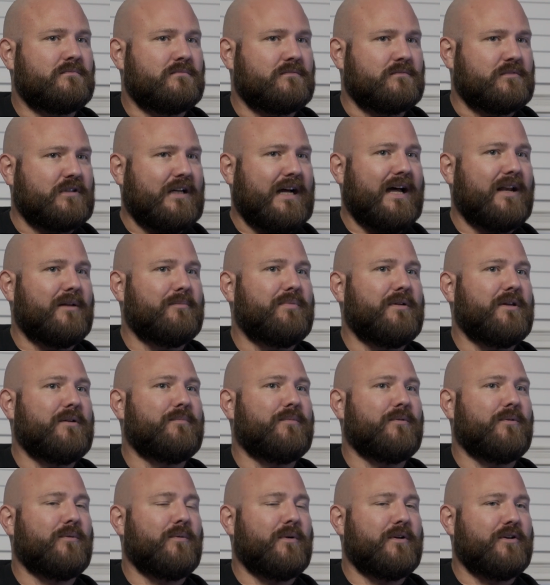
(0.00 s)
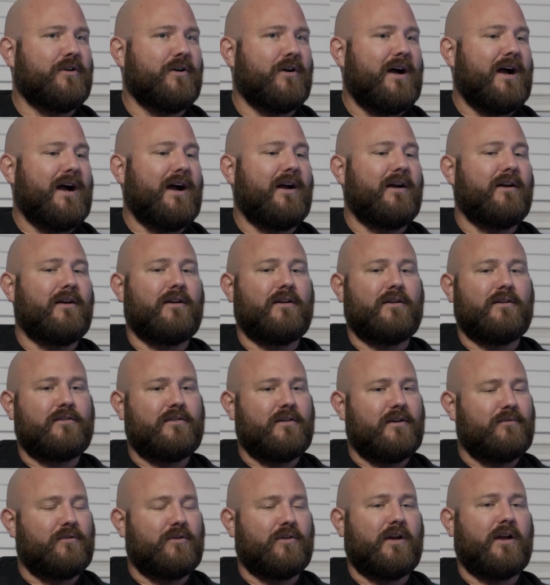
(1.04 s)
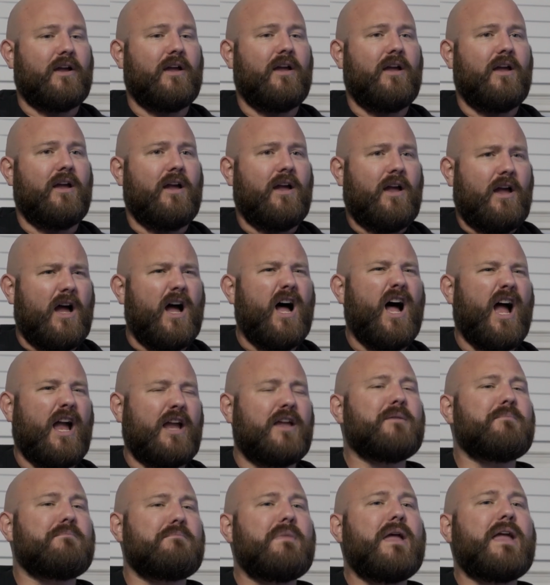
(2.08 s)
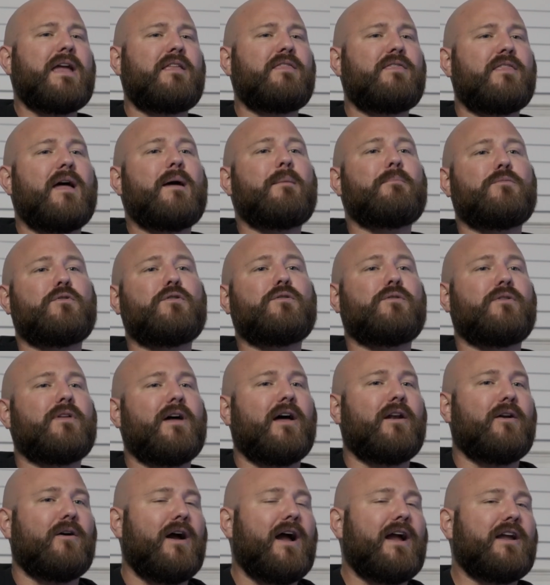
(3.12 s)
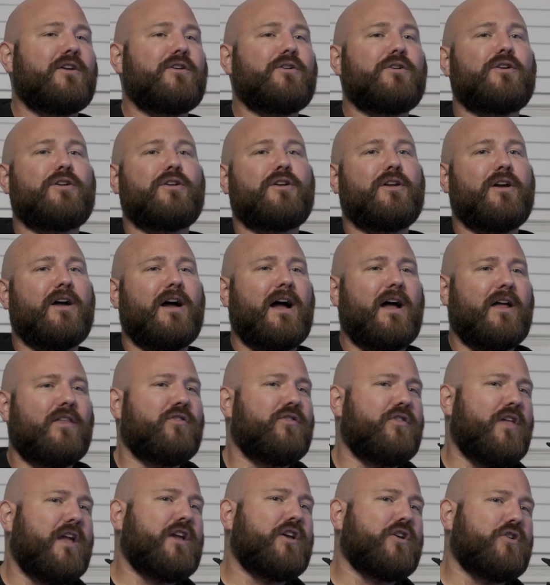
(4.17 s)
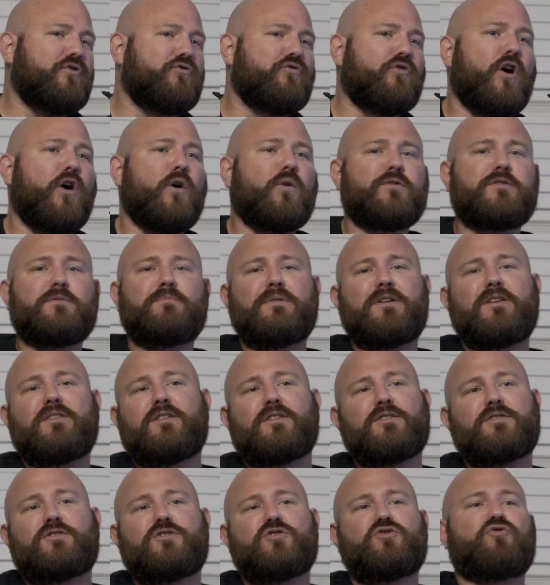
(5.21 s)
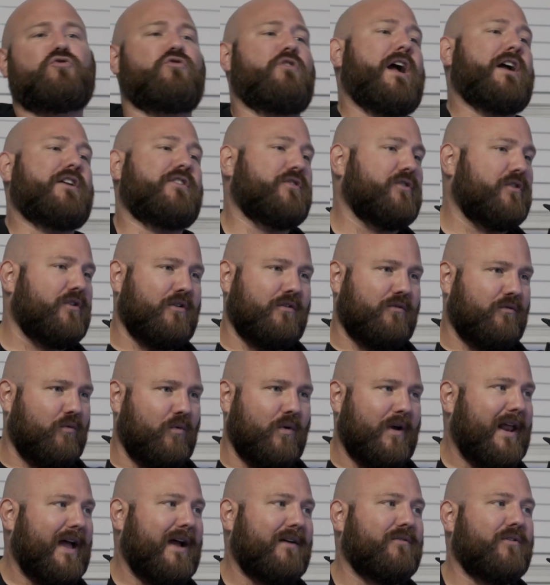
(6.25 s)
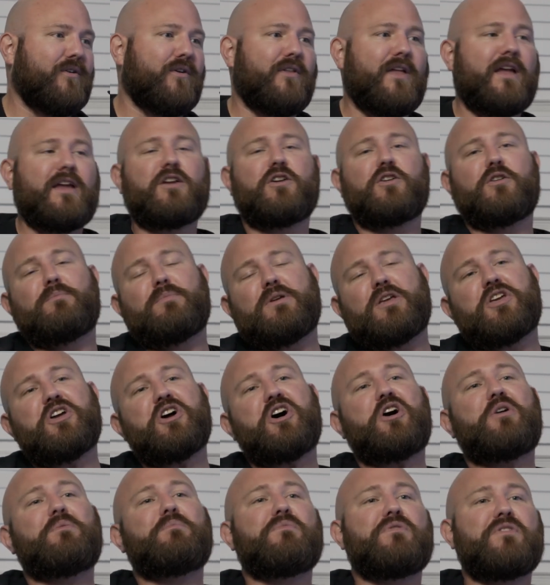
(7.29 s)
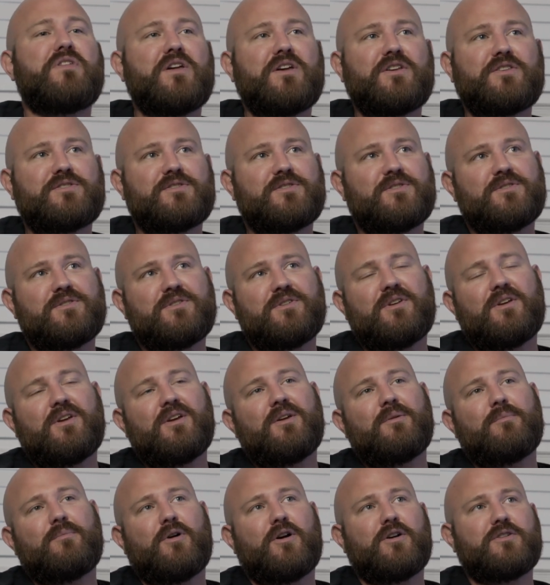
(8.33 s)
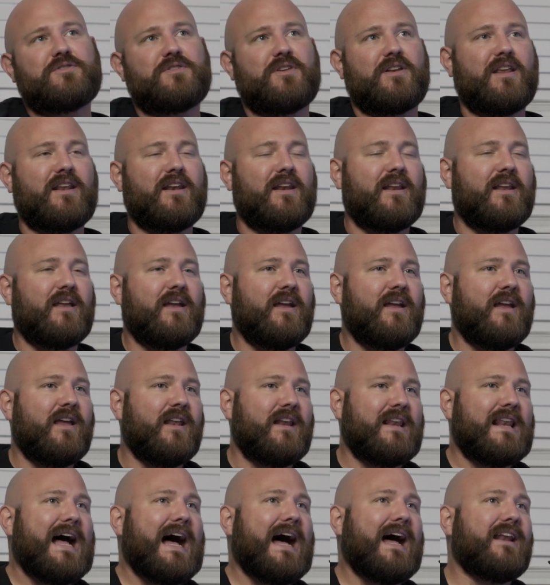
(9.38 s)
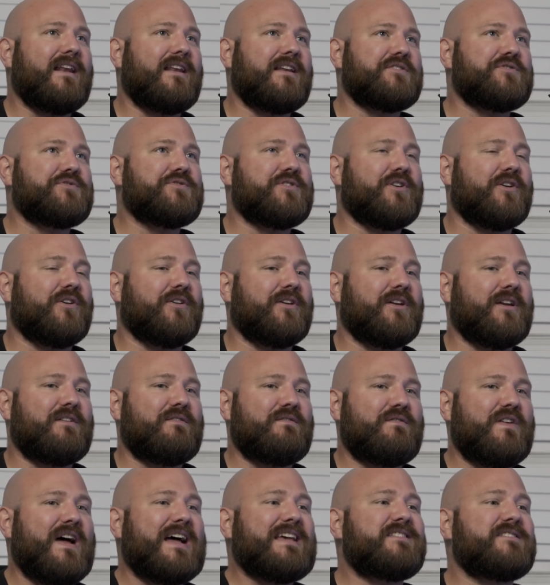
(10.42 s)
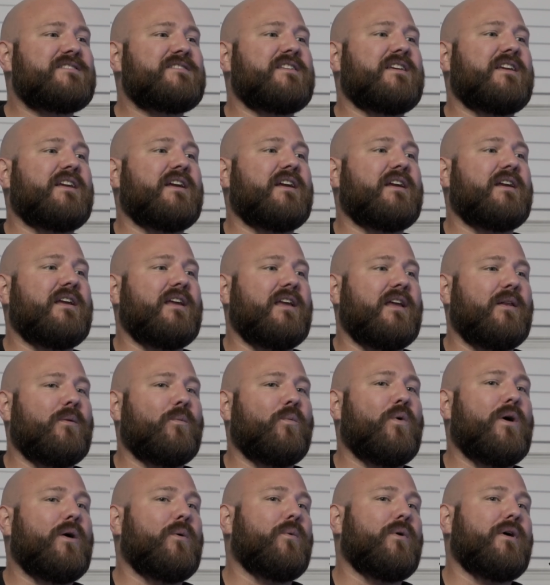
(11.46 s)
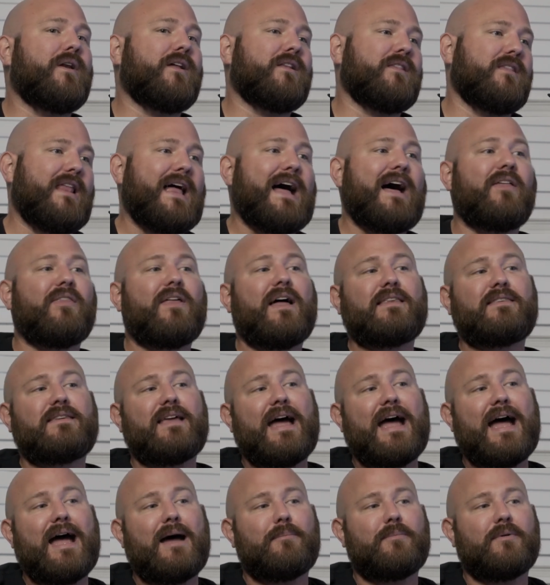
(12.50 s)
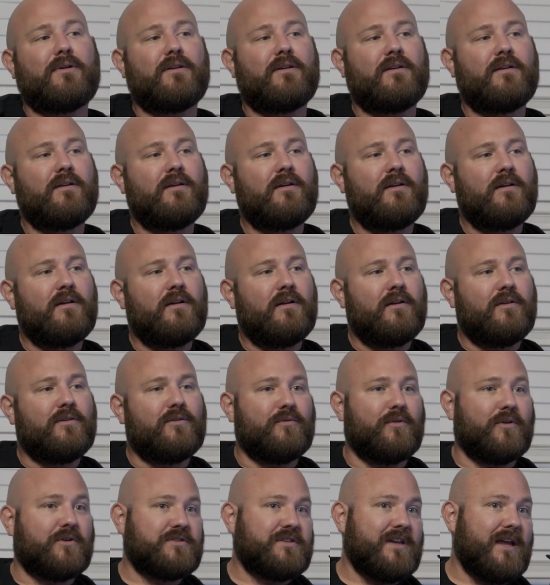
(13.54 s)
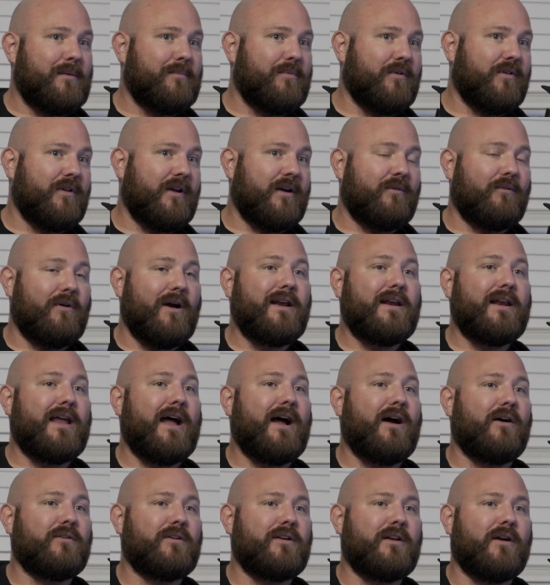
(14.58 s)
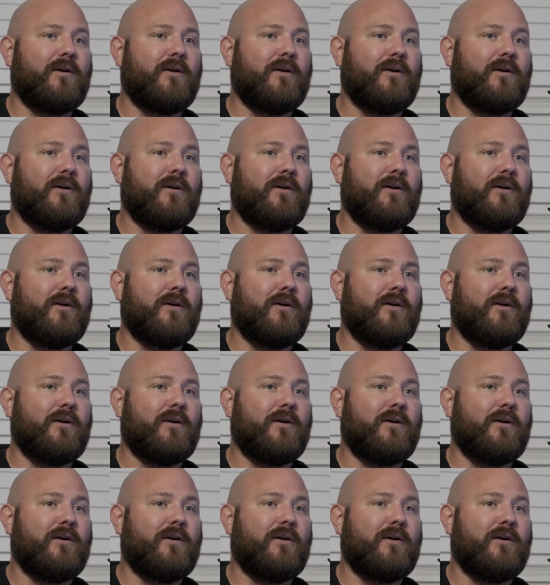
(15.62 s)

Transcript: A lot of people, when you're hiring, say if you're like, I could make them do that, or they could grow to be this director of whatever. They could become this person, and not necessarily investing in what would allow that to happen. So for example, like right now,